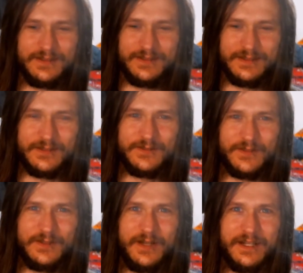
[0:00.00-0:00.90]
Good
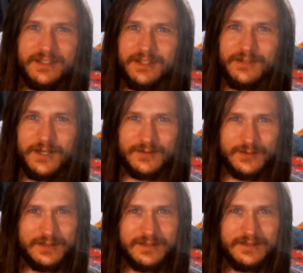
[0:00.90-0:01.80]
friend of mine, Clint
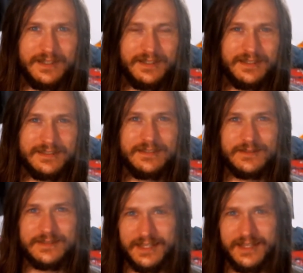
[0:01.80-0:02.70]
Westwood, as he
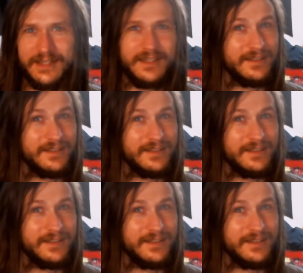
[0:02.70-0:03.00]
would say,